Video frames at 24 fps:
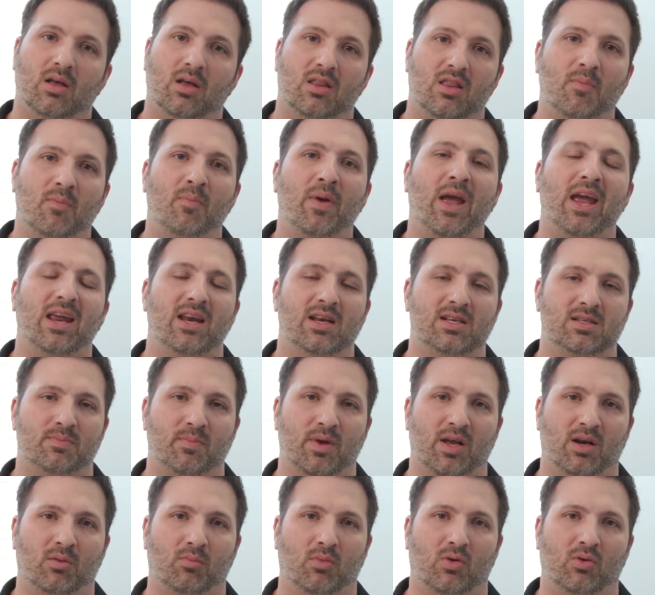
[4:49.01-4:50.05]
The pain is
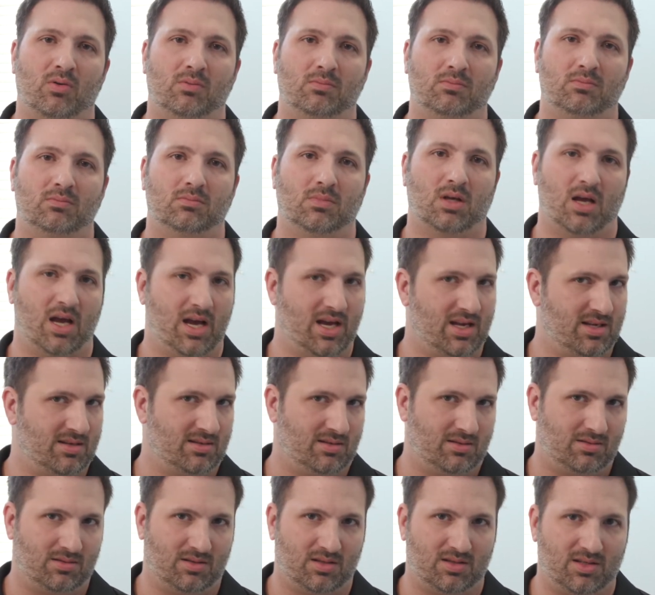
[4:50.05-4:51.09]
minimal.
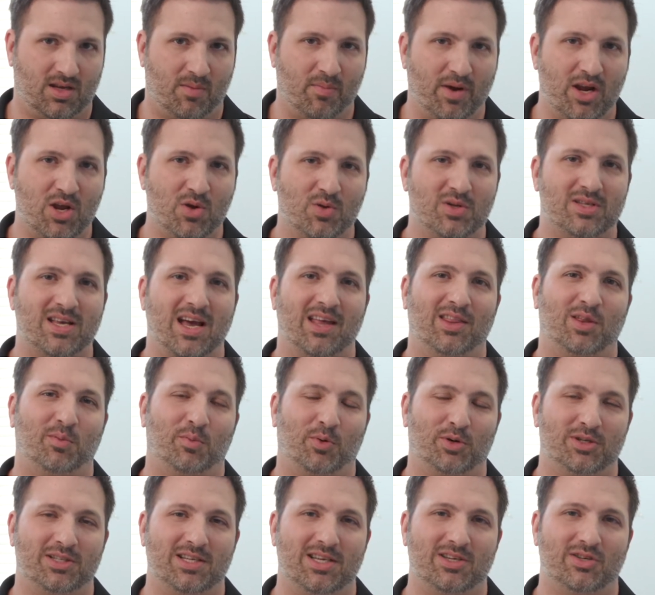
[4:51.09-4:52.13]
As somebody who's had the
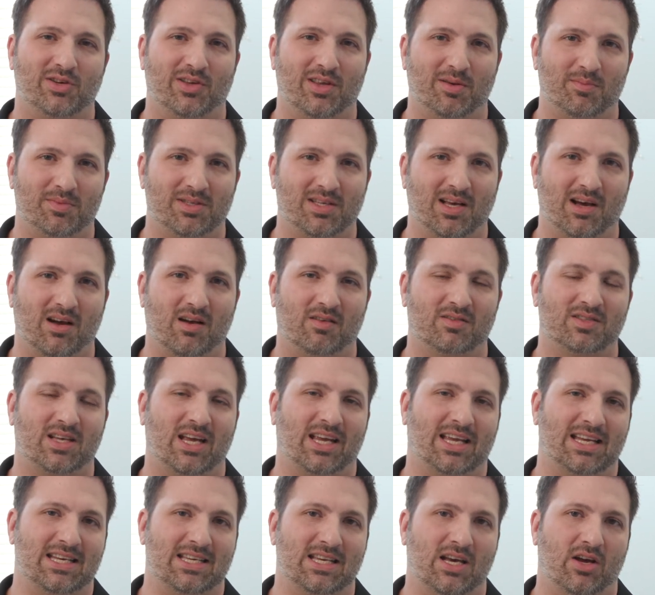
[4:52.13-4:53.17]
procedure themselves,
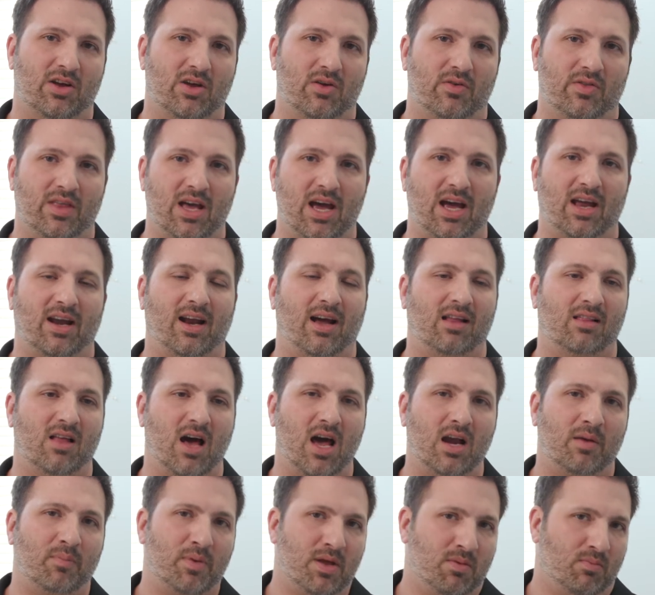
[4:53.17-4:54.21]
I can tell you that a
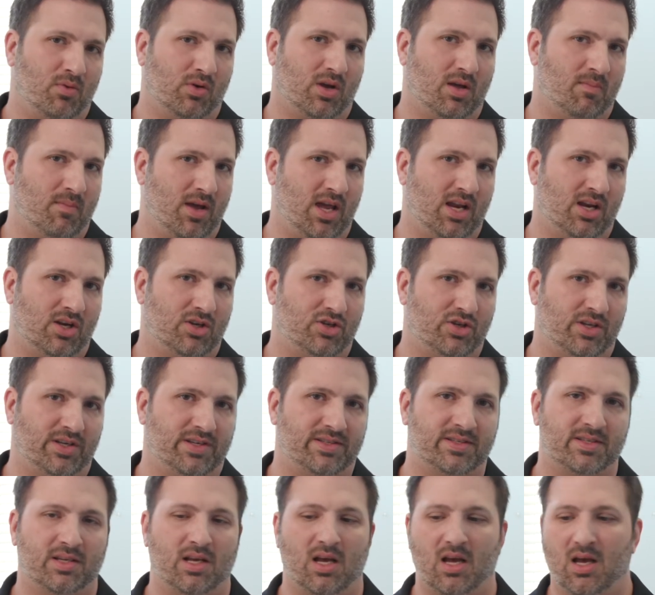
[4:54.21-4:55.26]
lot of people can manage
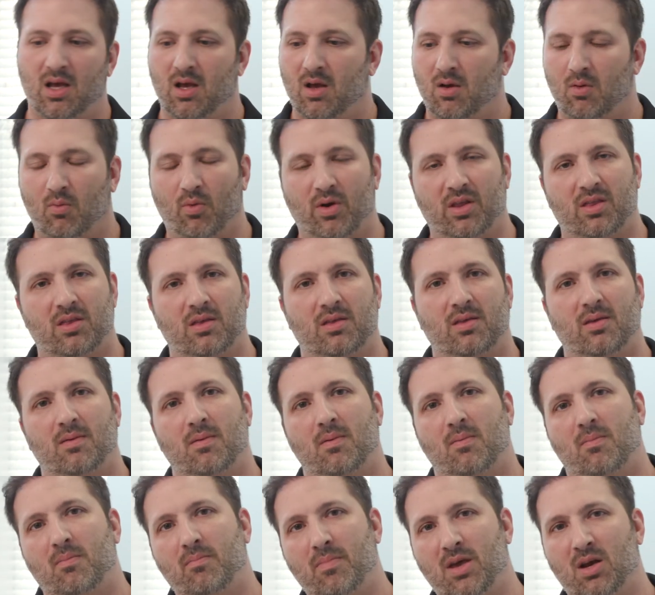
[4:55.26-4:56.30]
this with
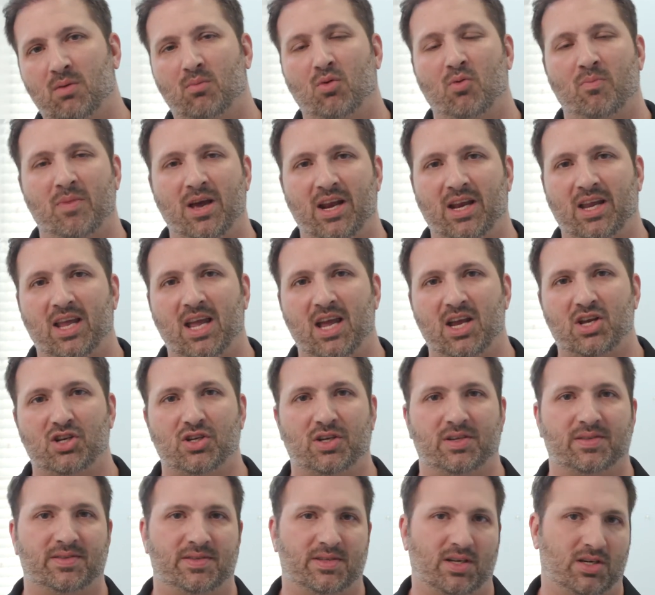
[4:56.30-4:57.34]
minimal
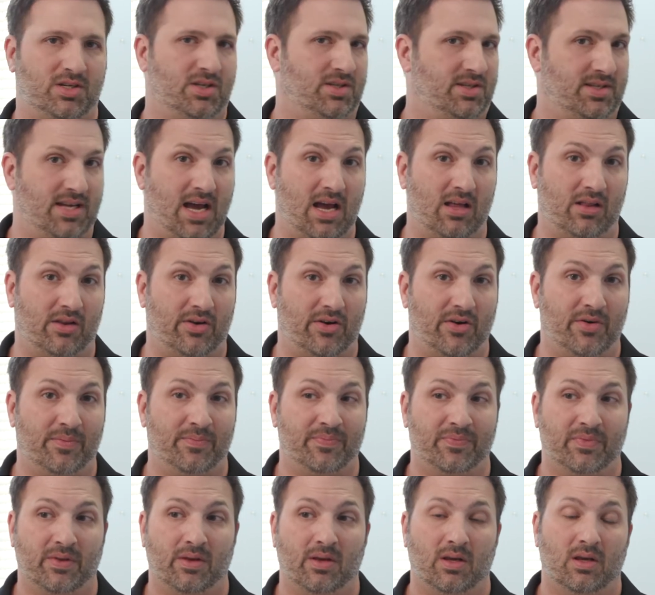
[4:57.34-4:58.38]
medications, such as Tylenol.
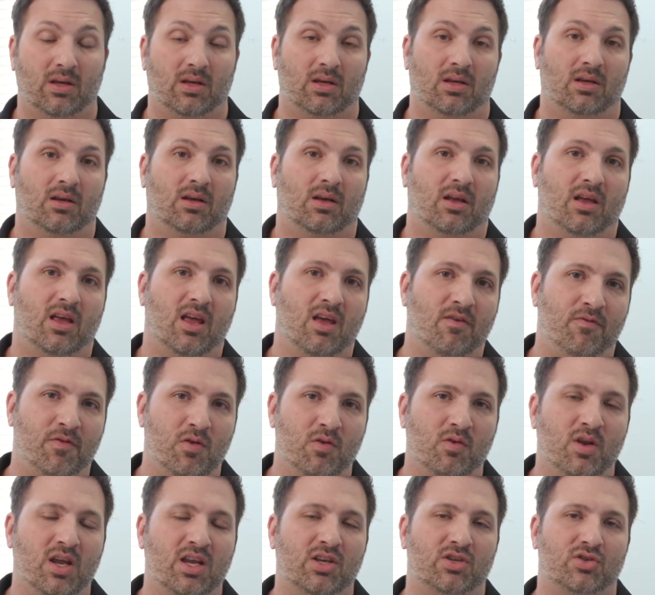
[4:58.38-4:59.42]
If
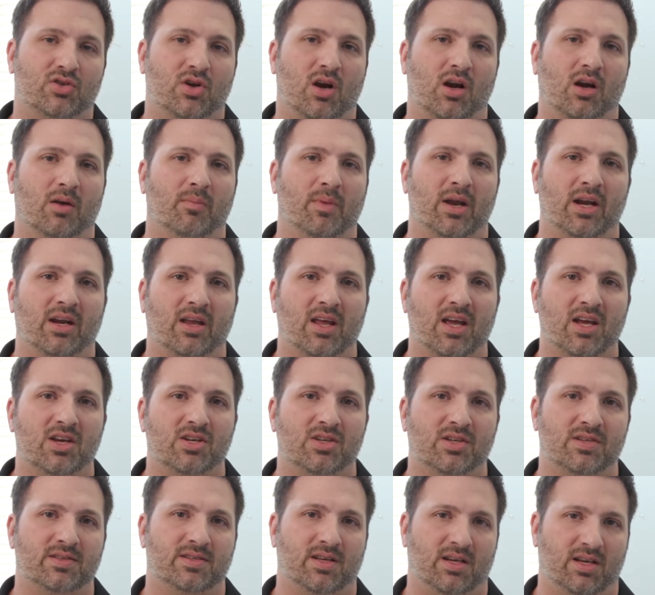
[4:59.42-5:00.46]
you need stronger
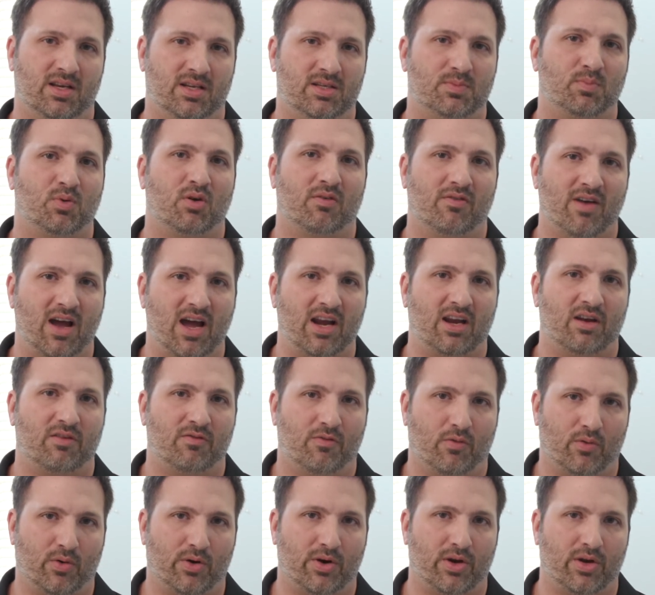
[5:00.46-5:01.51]
medications, it is provided
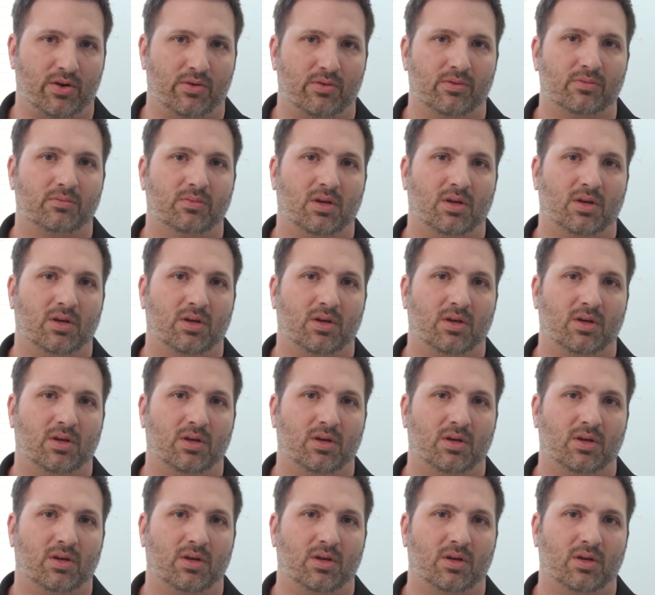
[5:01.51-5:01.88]
for you.